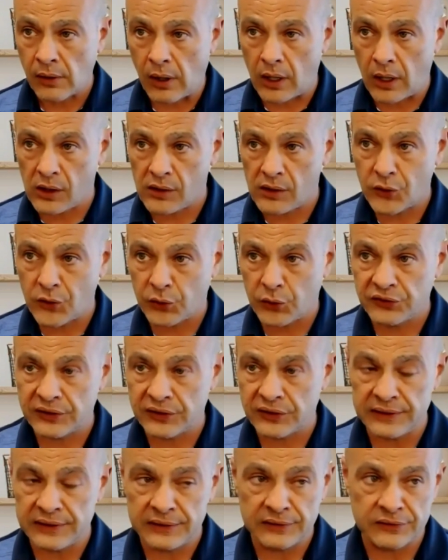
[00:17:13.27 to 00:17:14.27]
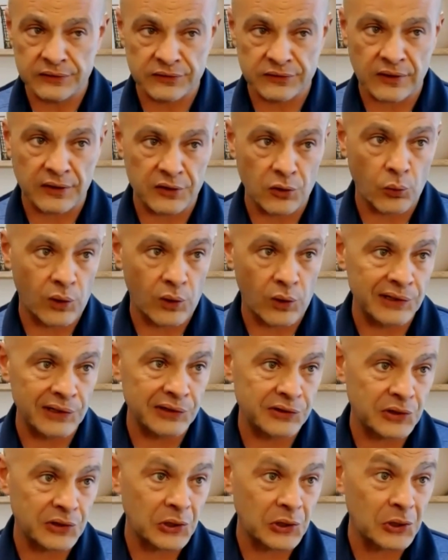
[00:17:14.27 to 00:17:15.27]
all of those things under
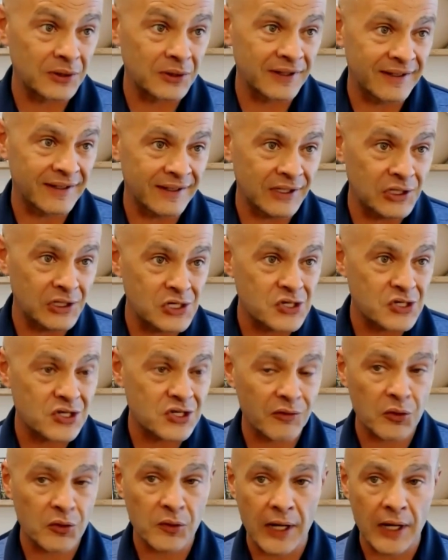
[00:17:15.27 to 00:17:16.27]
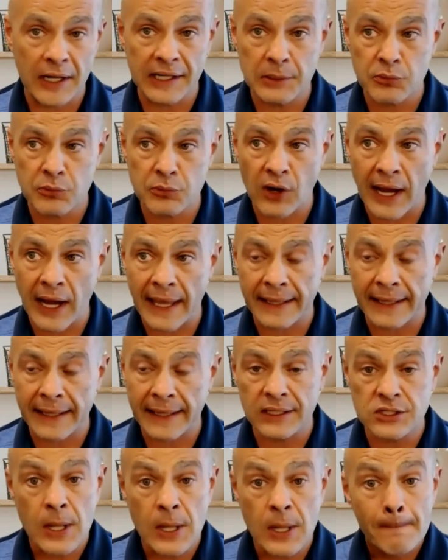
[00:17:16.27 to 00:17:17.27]
one turnkey, shovel-ready
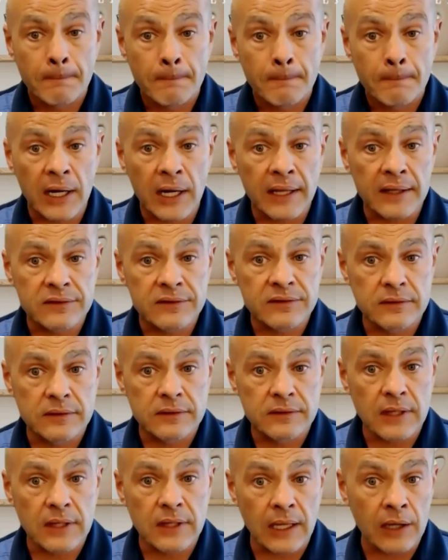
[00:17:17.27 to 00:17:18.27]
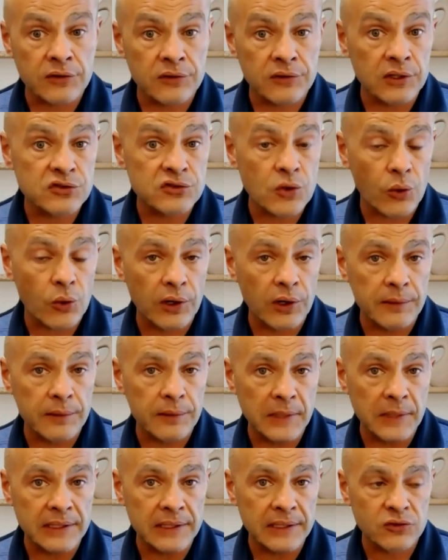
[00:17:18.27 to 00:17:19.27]
package. But it's the story
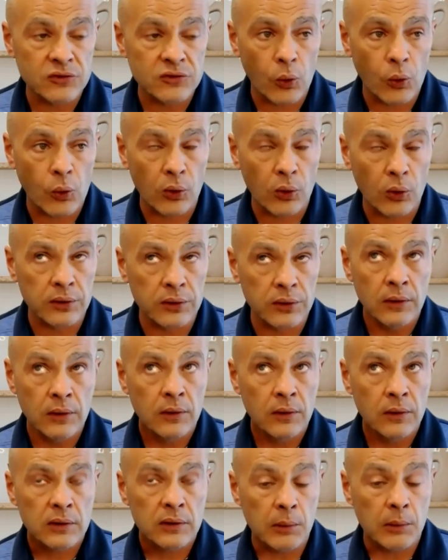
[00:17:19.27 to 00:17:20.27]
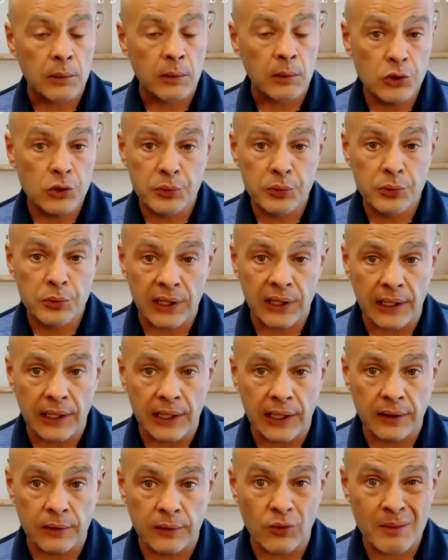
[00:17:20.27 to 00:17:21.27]
being told can be
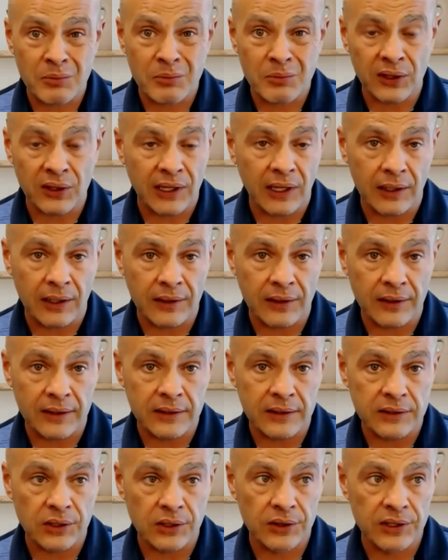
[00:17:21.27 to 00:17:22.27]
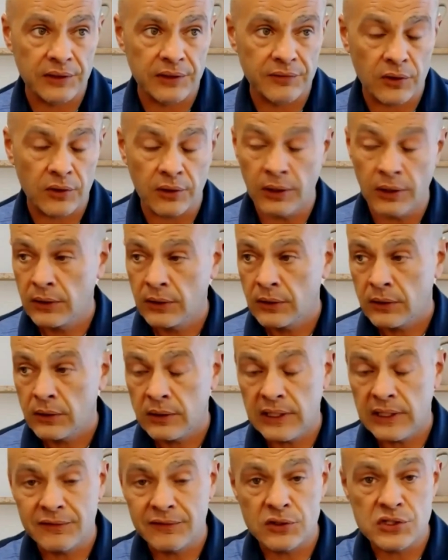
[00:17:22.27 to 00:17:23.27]
duplicated, replicated, and delivered
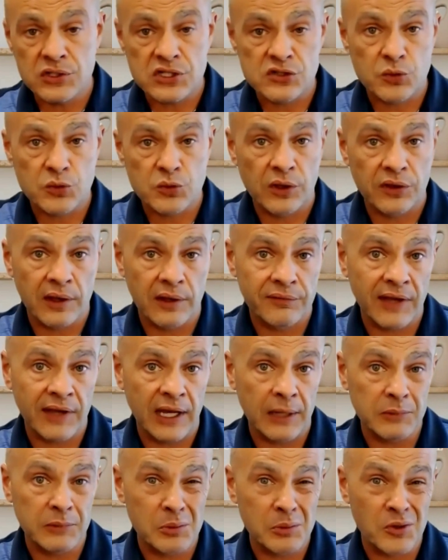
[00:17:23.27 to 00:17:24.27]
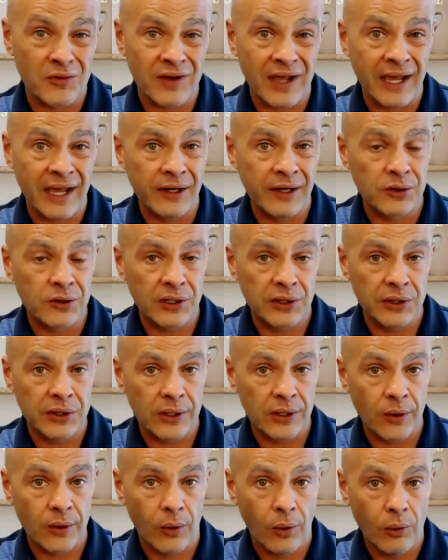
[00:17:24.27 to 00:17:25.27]
even just with a family provider in
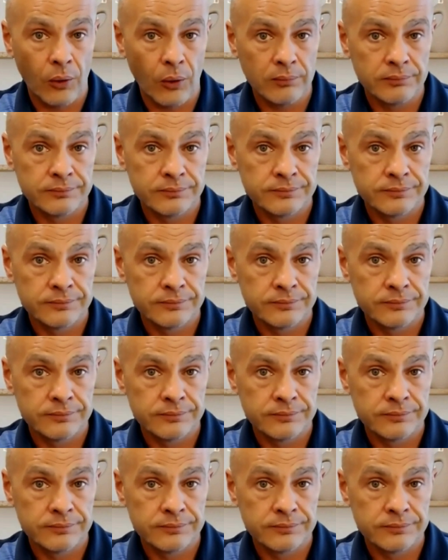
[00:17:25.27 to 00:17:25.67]
their home.